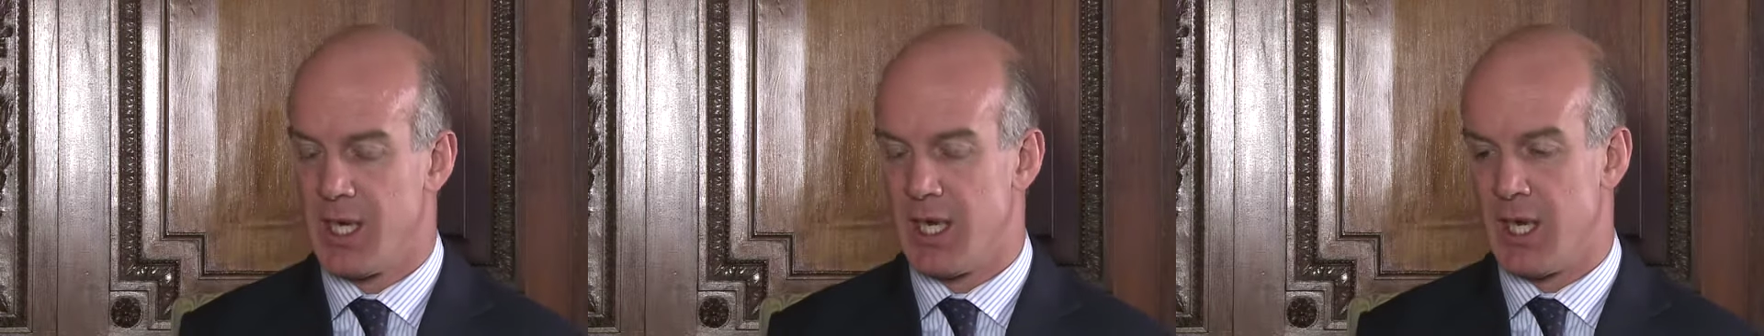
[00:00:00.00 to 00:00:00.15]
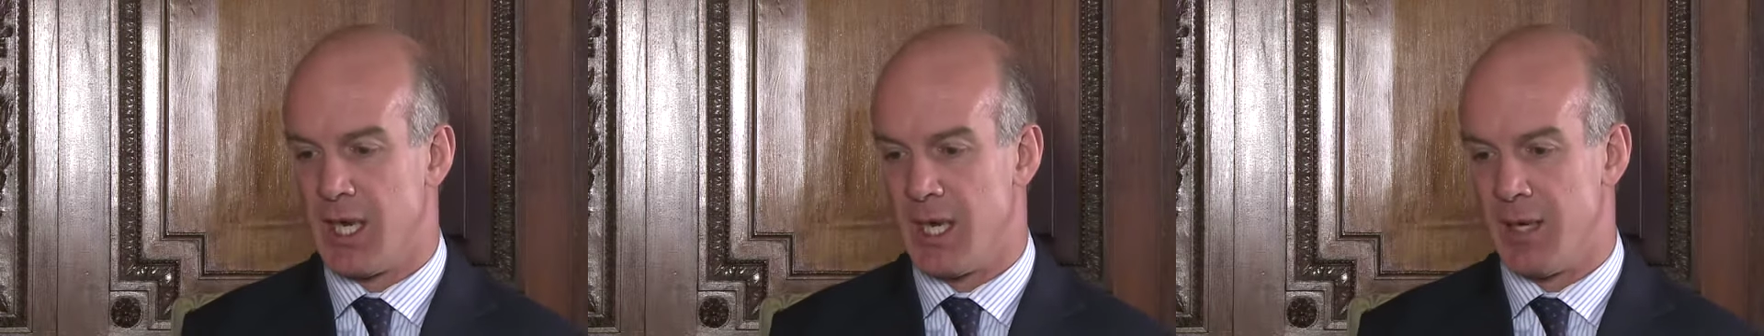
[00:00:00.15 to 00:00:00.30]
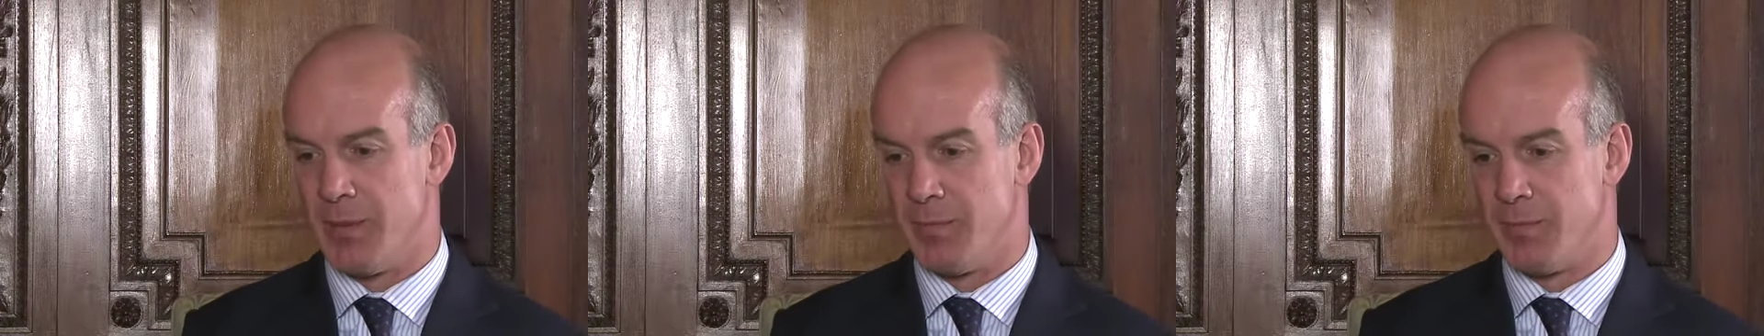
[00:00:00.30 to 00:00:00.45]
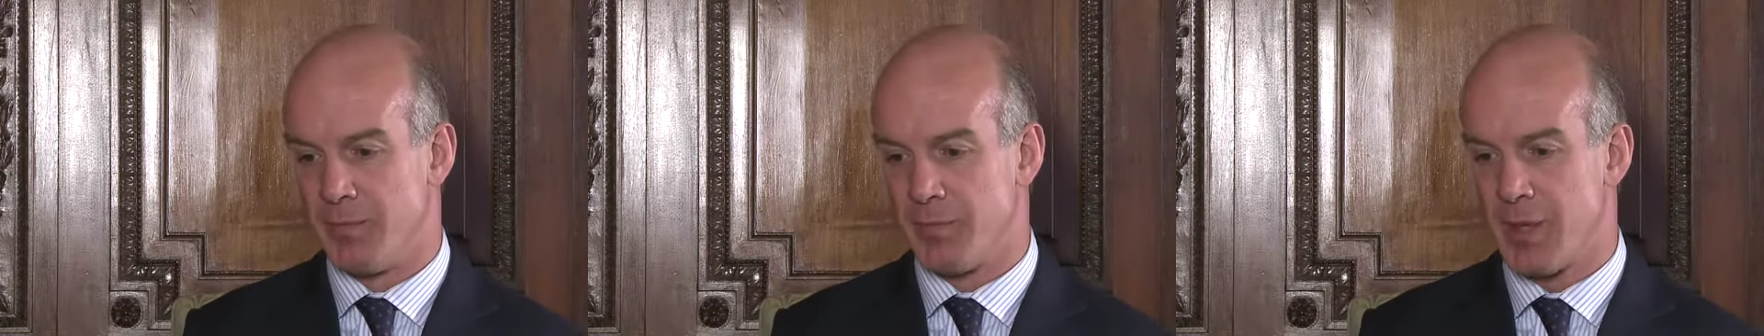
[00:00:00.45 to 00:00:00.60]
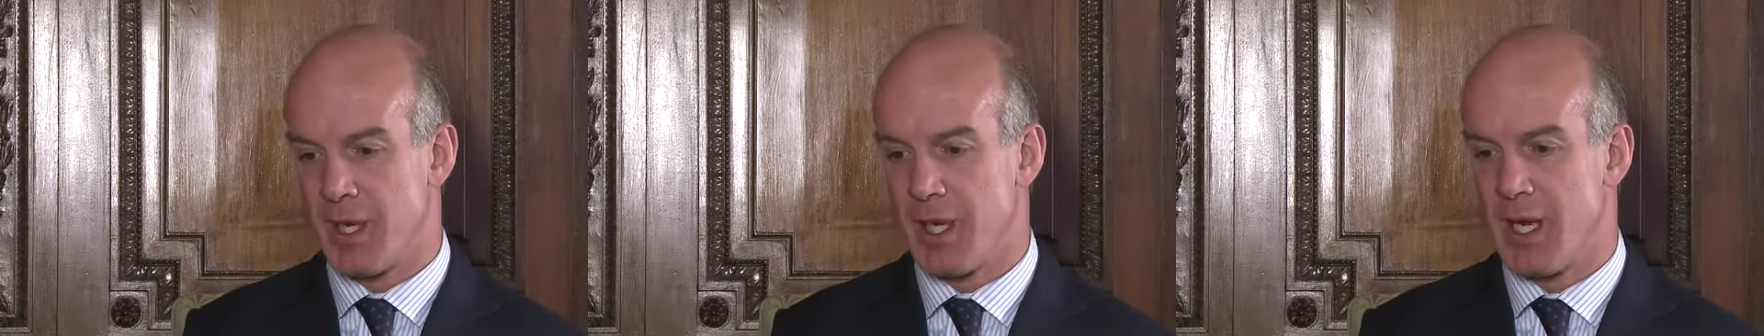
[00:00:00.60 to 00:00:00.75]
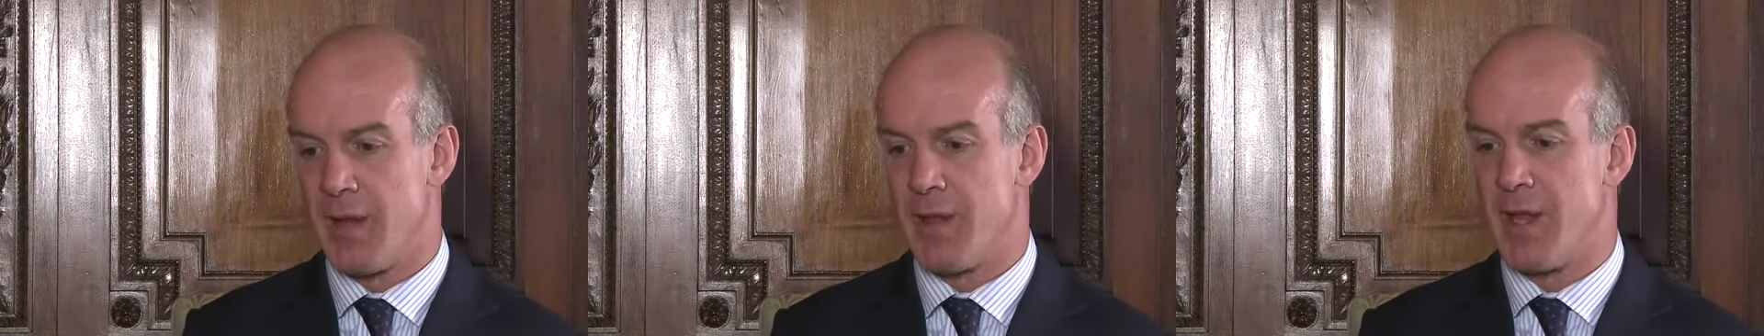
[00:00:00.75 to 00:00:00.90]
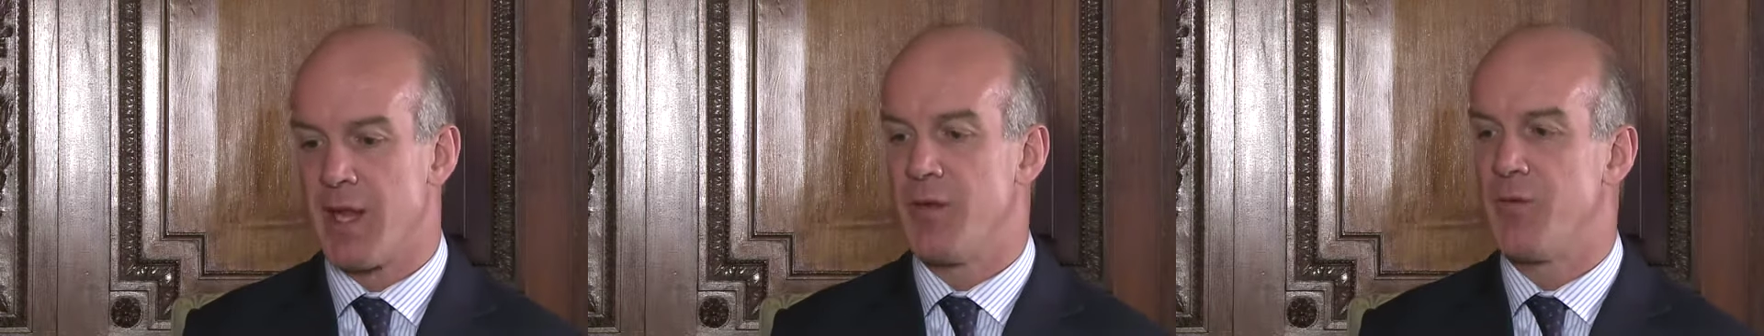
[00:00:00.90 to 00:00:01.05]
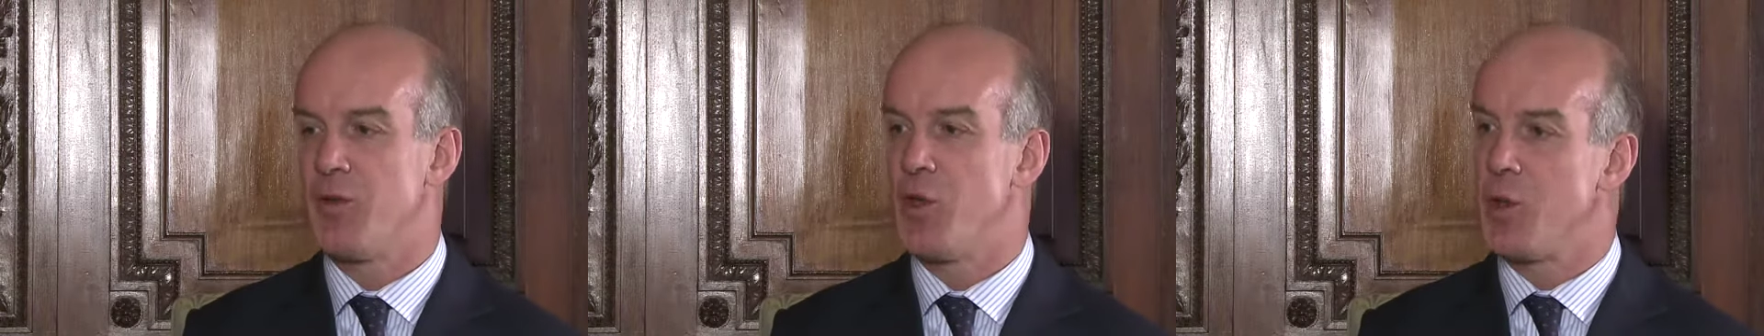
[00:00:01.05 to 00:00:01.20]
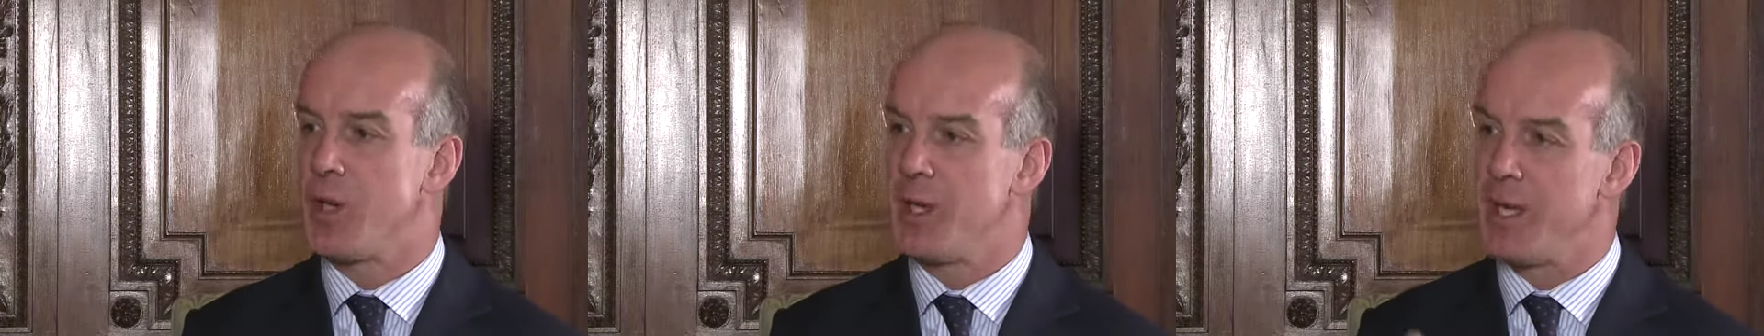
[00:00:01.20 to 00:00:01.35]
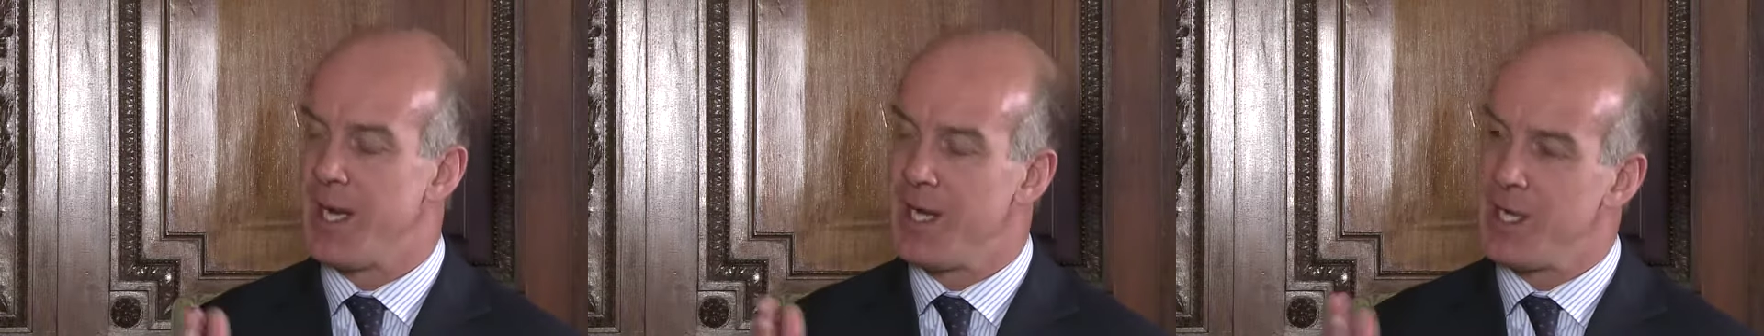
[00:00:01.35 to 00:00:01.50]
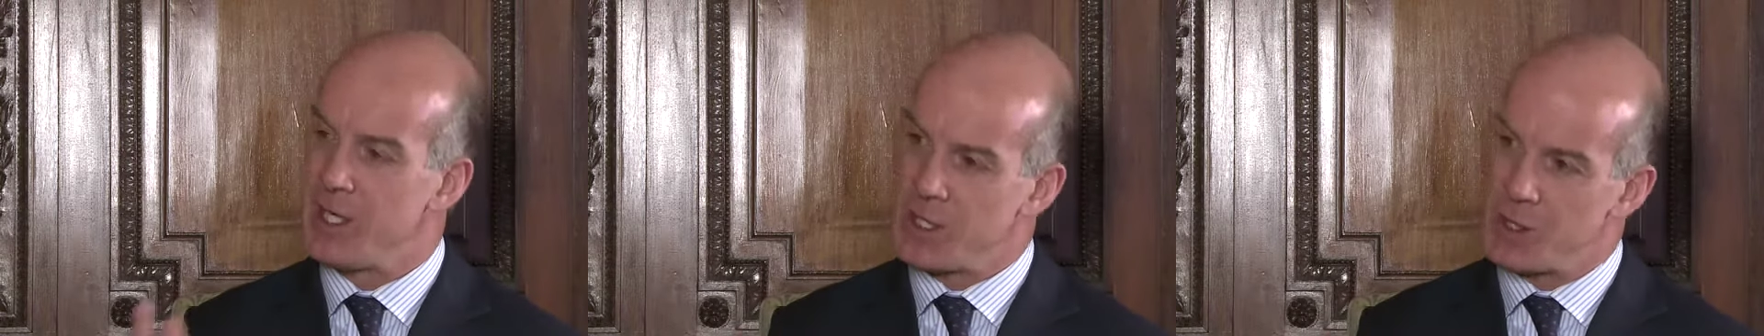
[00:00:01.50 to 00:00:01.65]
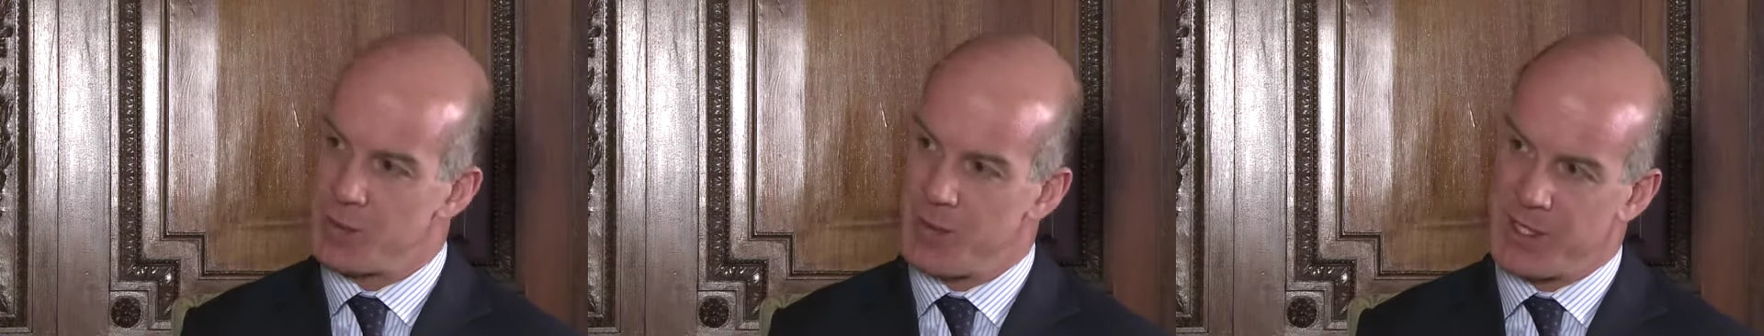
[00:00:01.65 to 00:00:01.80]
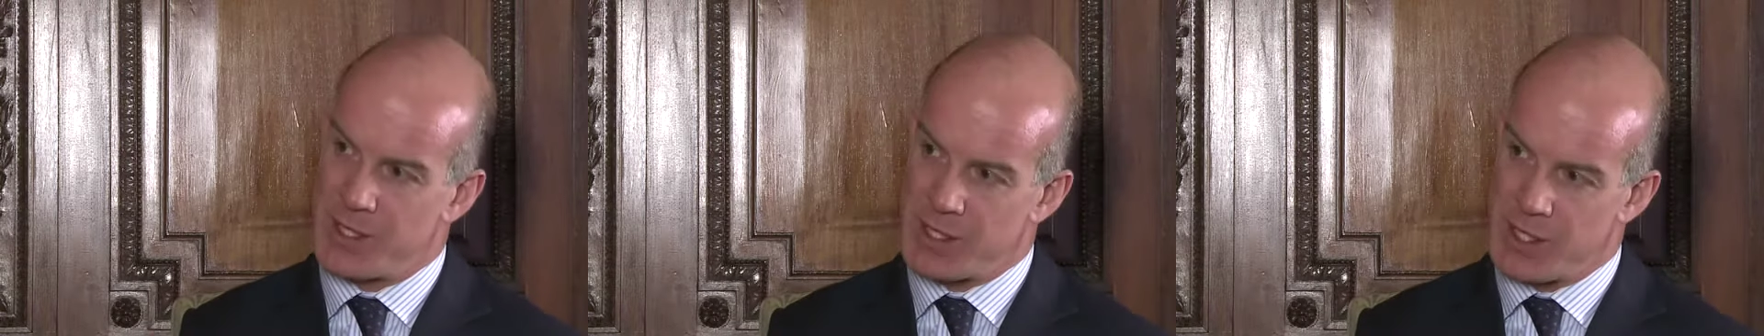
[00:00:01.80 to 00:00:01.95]
Um, and then a few
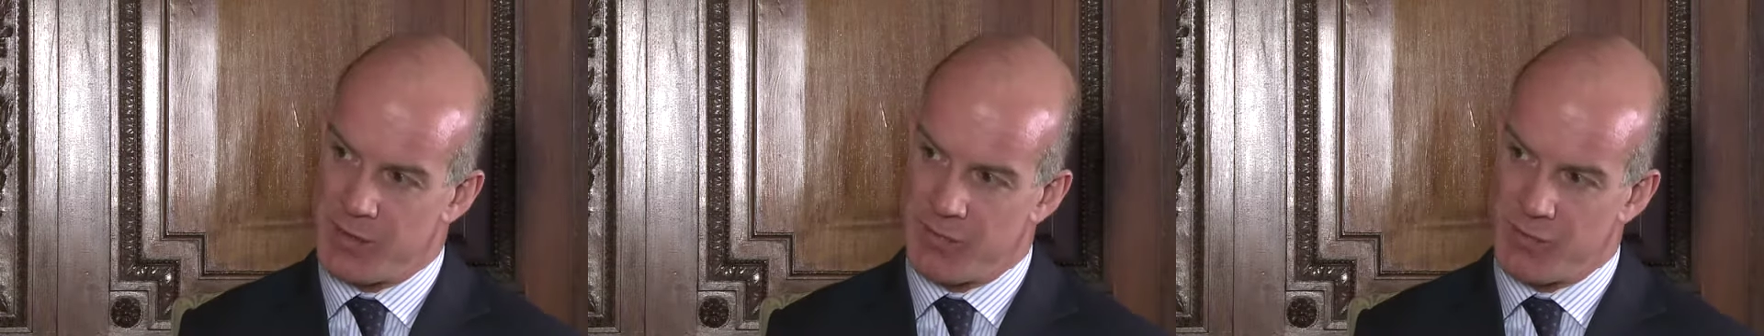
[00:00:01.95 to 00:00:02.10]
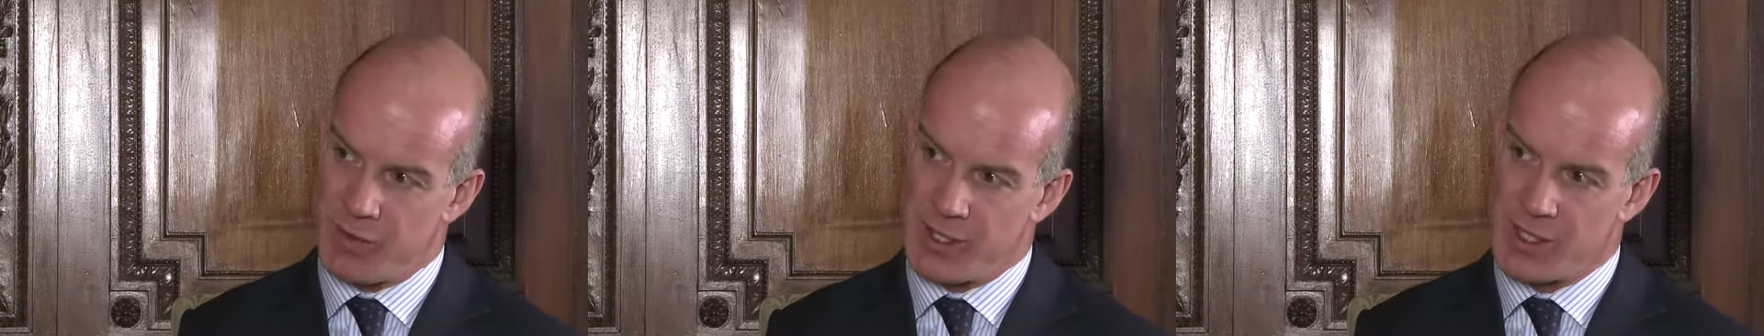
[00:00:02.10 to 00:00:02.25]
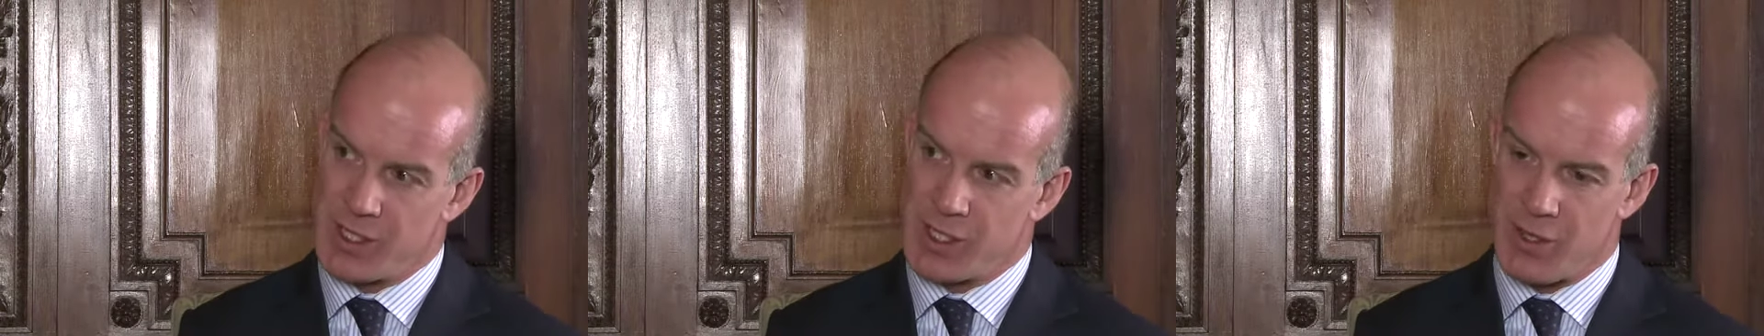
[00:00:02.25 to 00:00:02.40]
Canadians went over it.